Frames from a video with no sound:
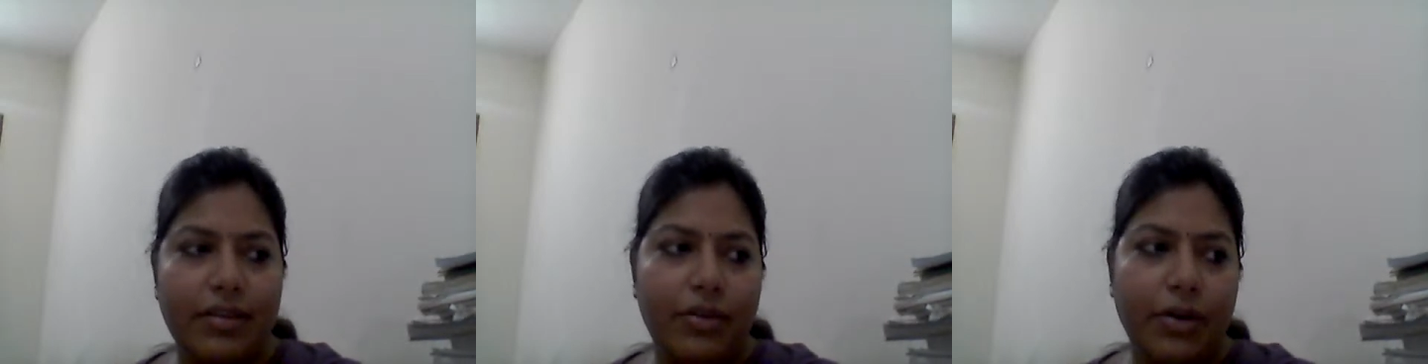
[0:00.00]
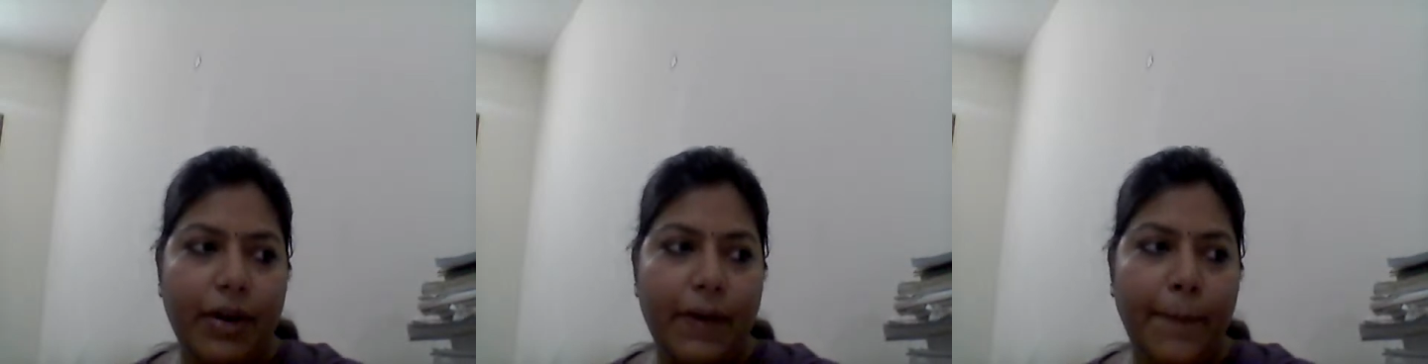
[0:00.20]

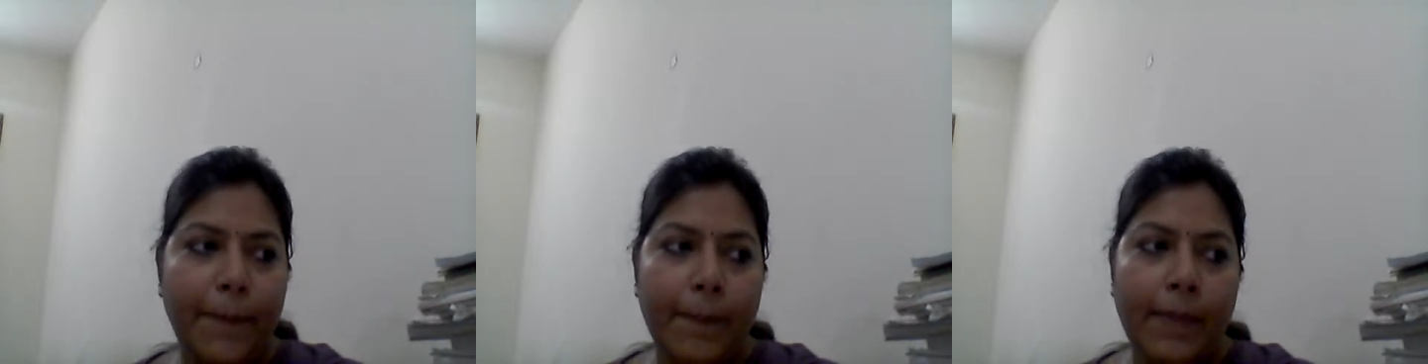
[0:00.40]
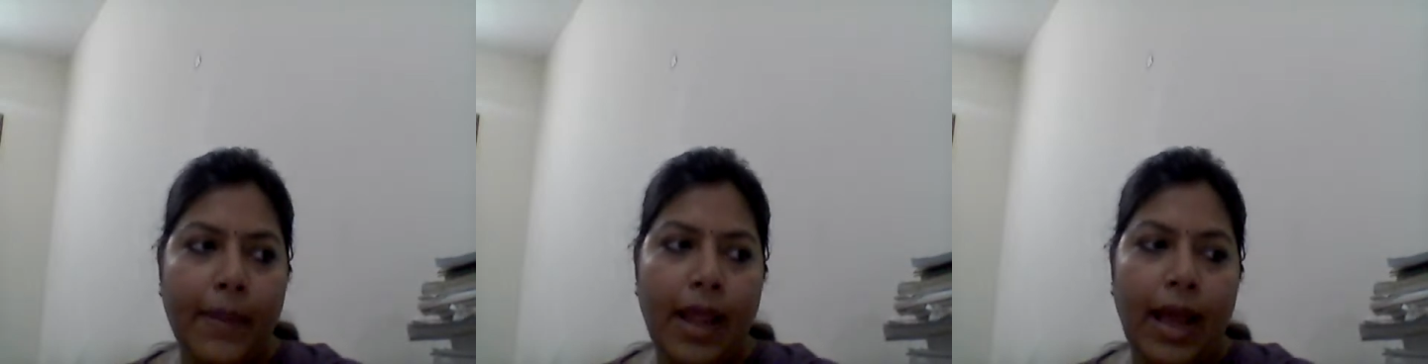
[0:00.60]
Okay,
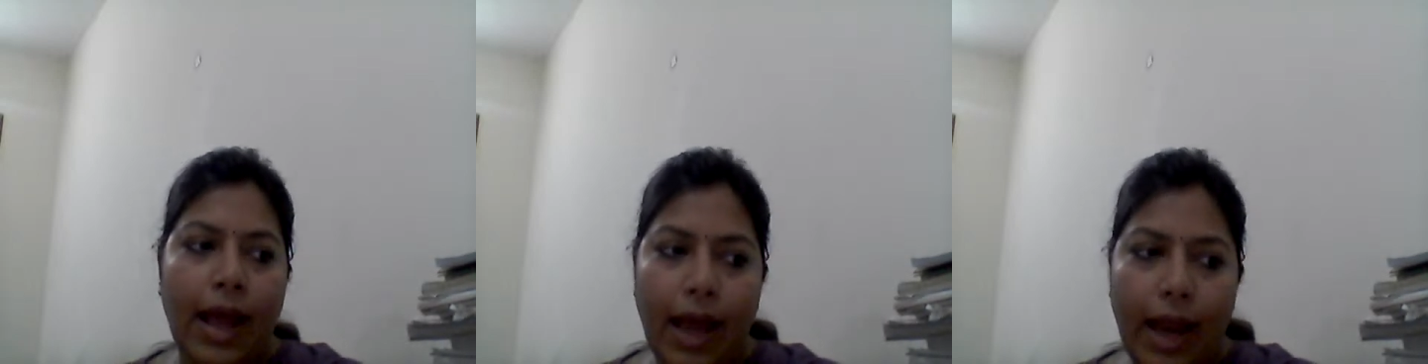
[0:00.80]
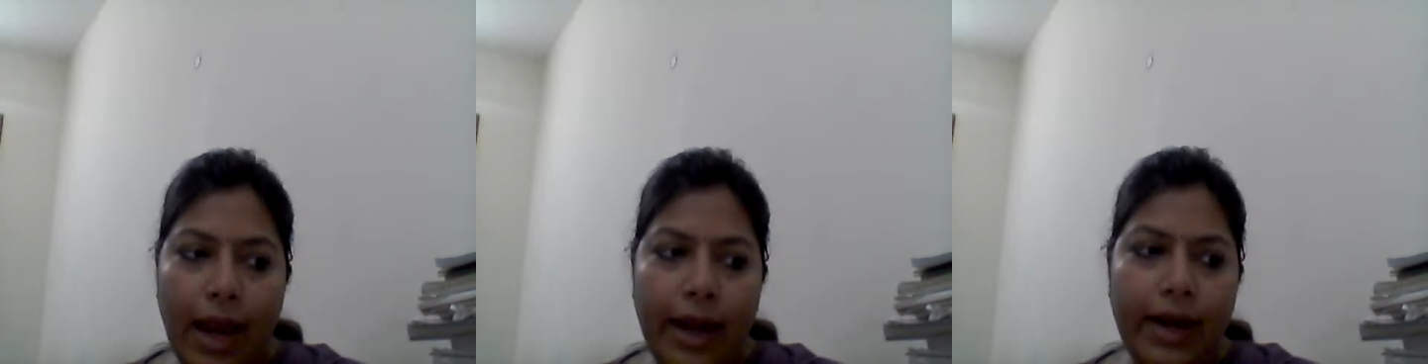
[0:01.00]

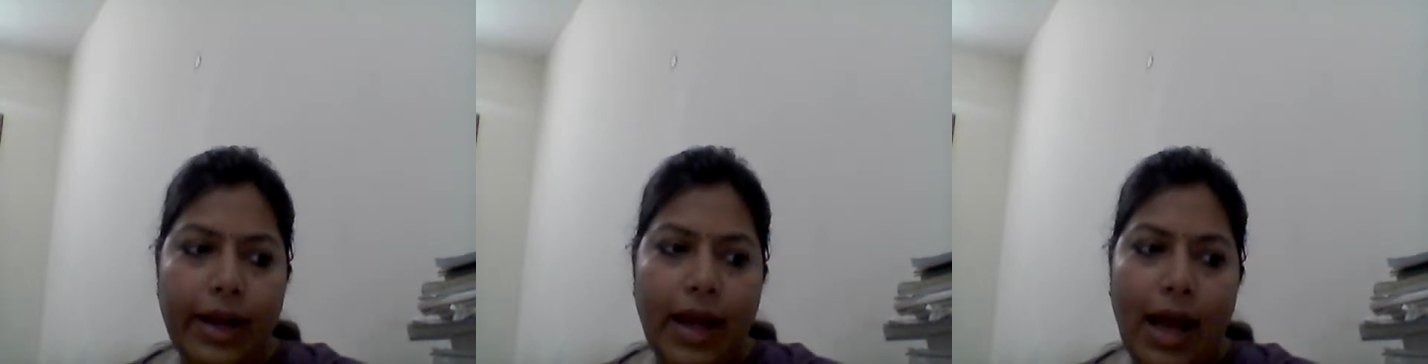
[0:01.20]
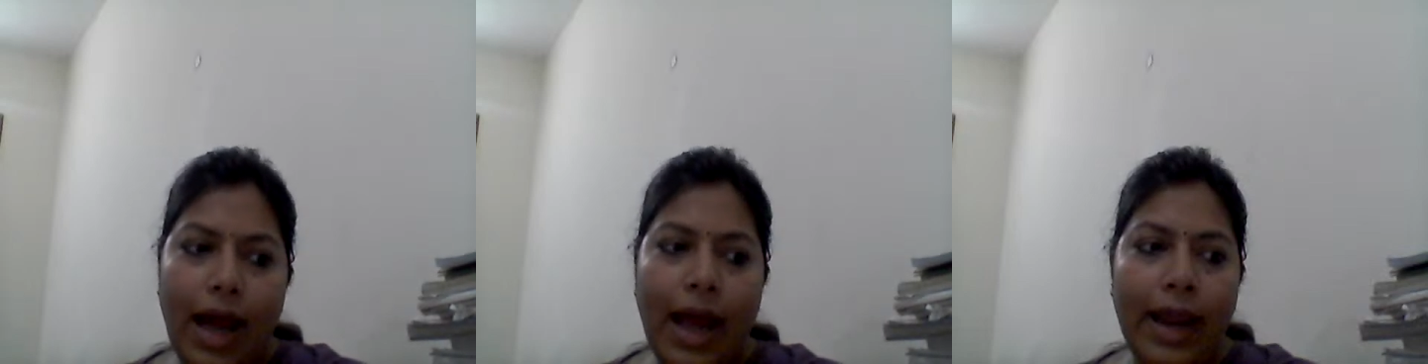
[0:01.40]
and
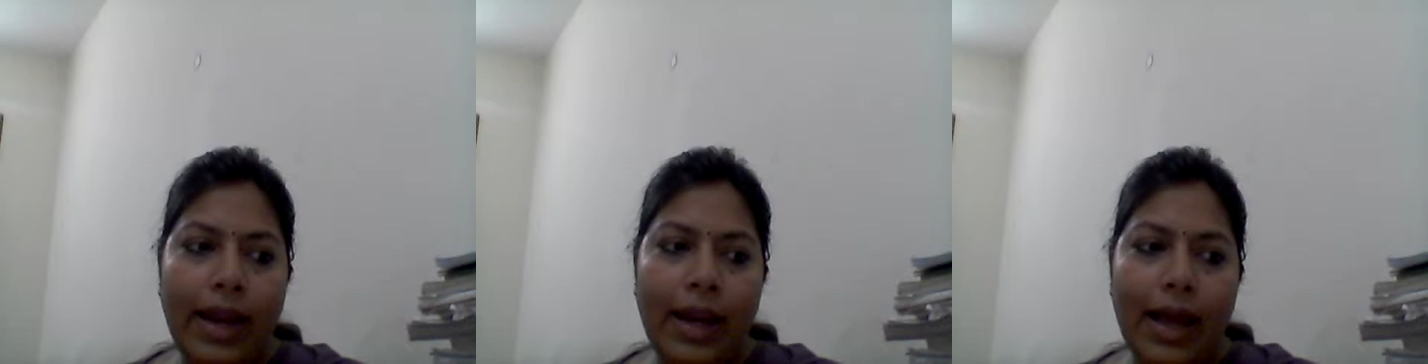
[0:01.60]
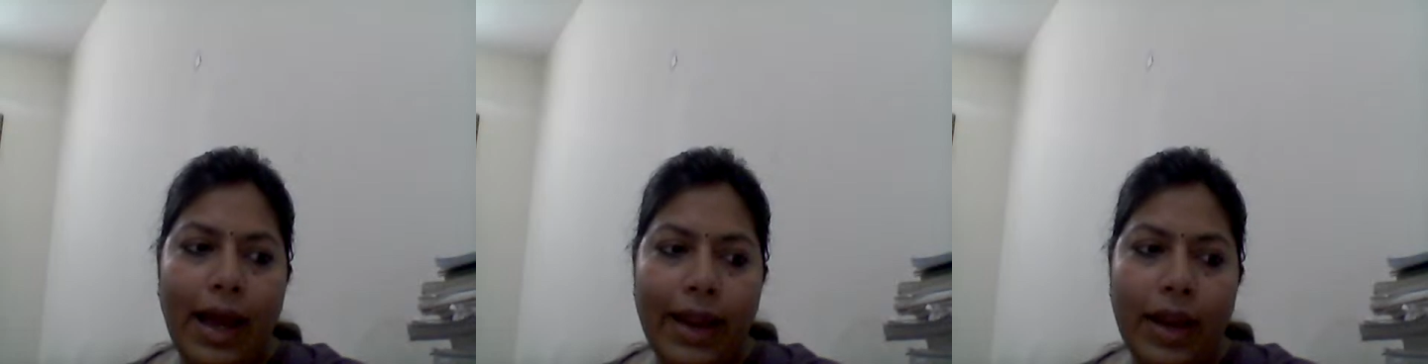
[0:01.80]

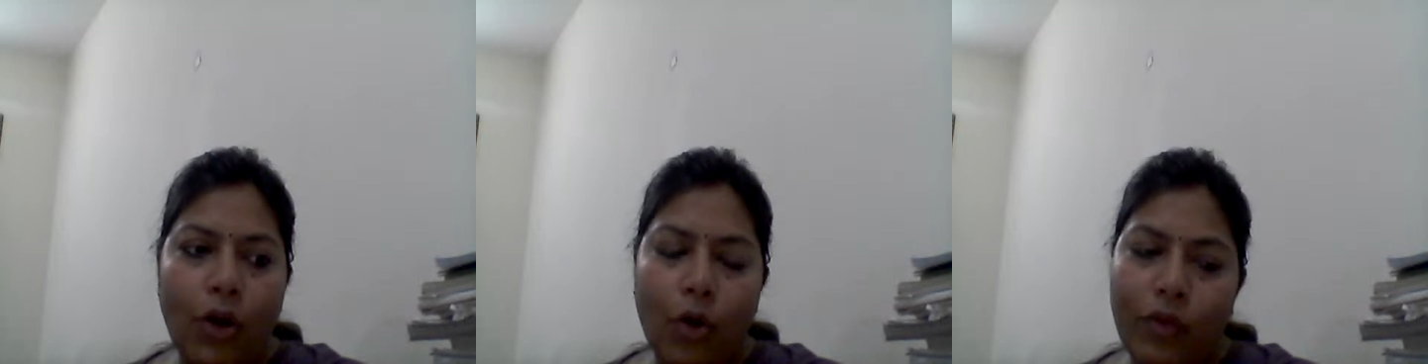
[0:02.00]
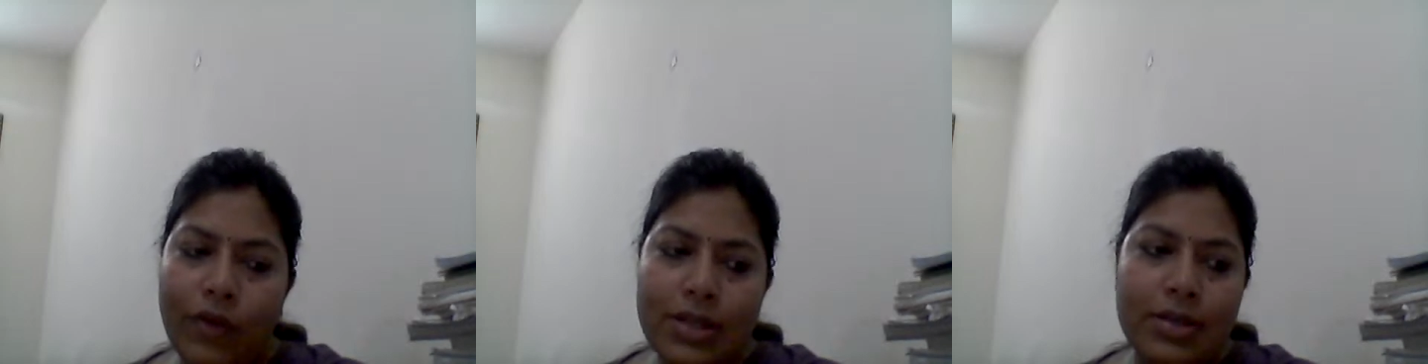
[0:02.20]
I
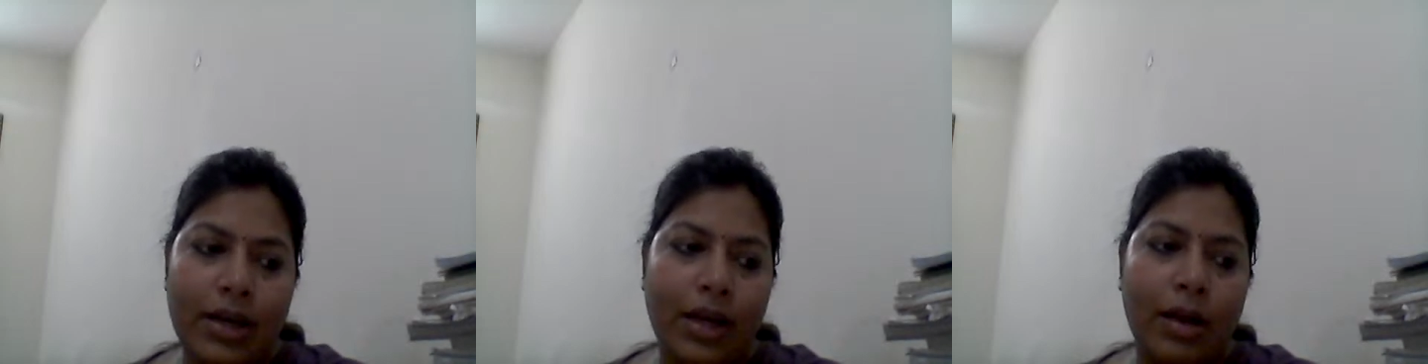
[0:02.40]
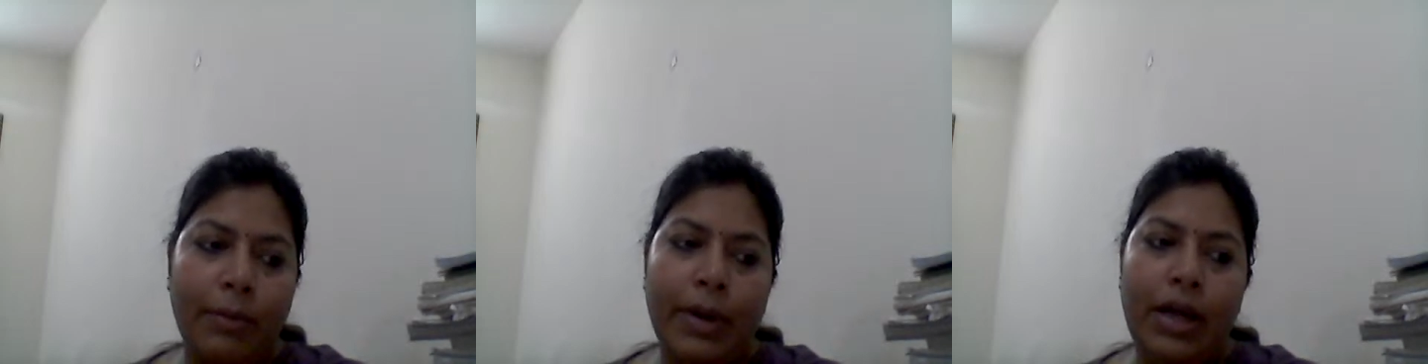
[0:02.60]
always
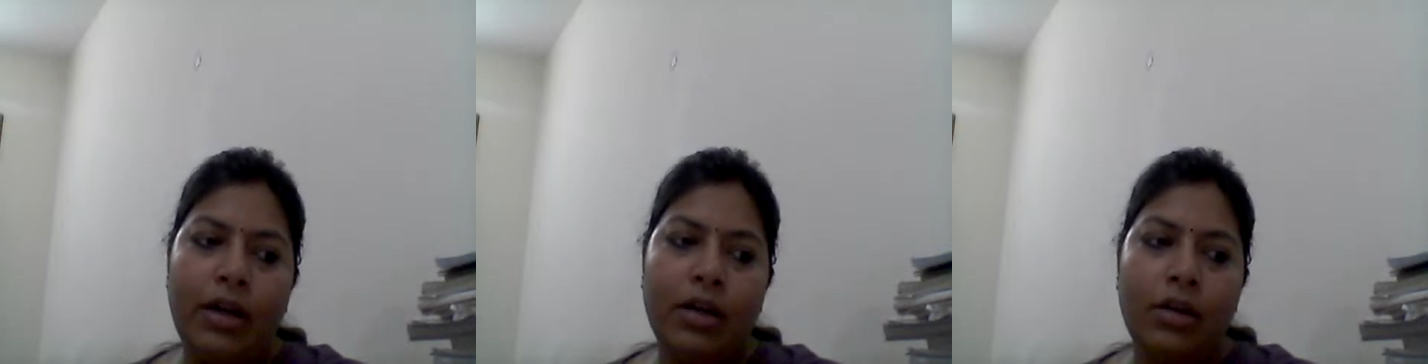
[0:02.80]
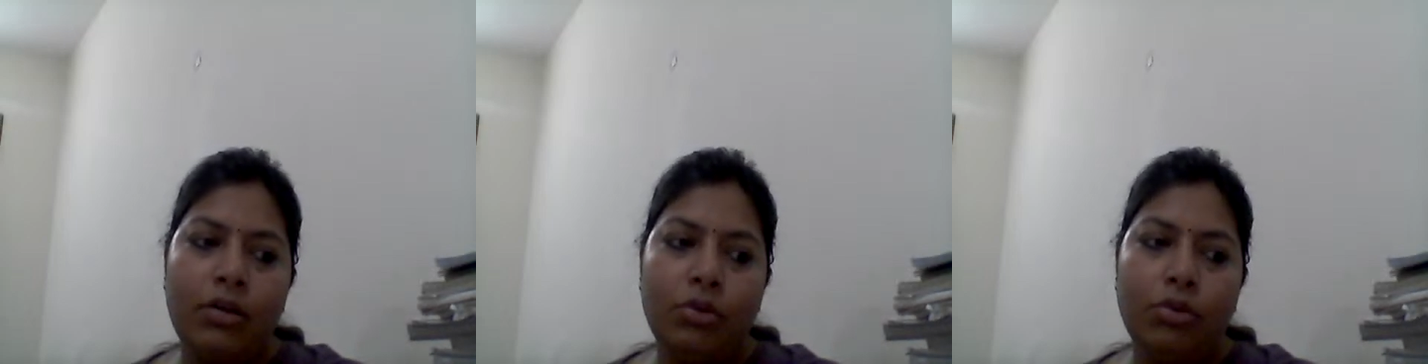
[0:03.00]

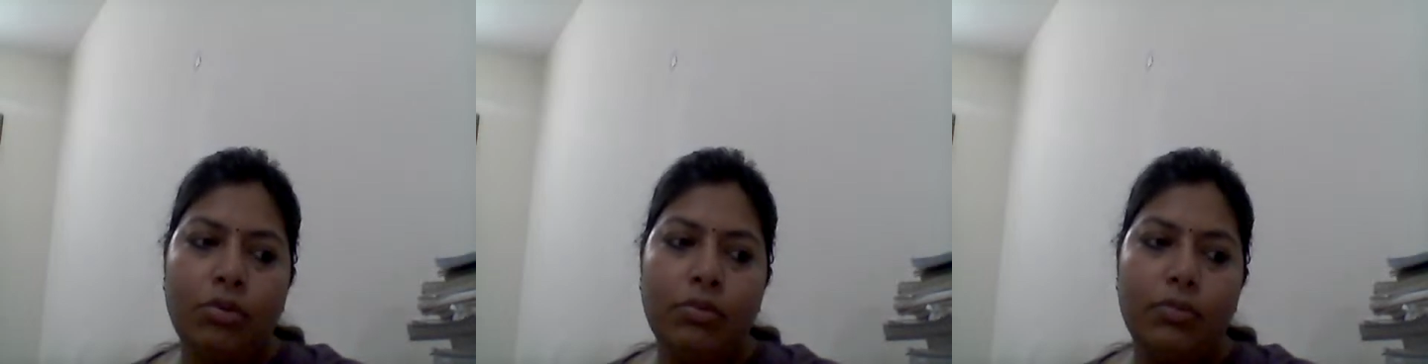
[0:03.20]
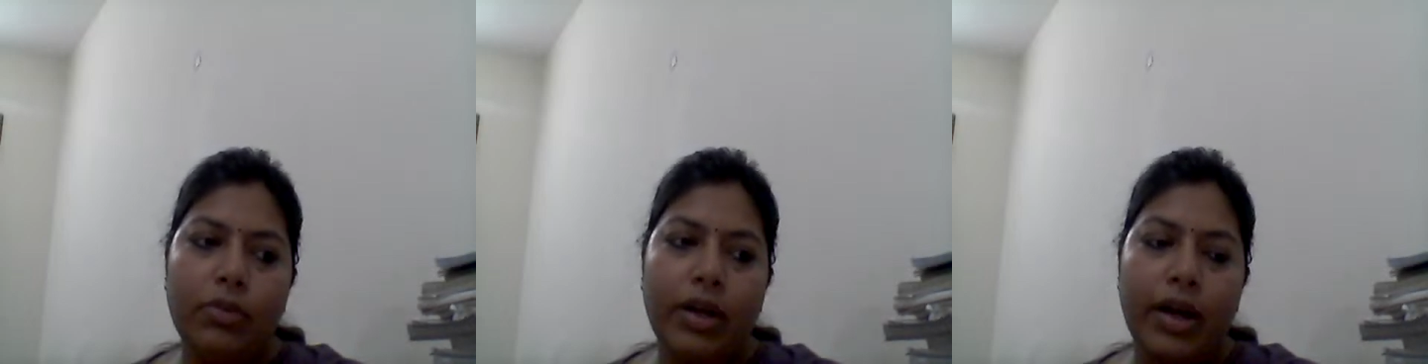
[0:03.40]
recommend
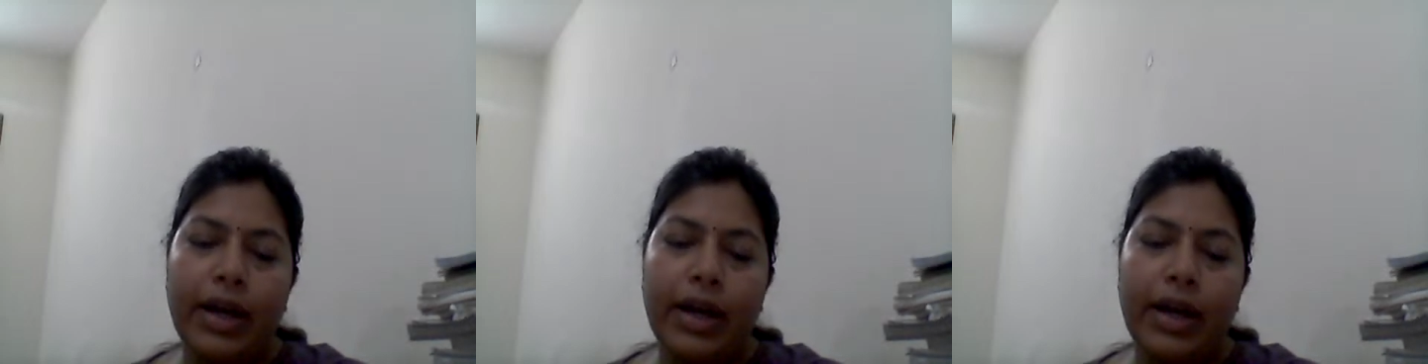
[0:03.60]
to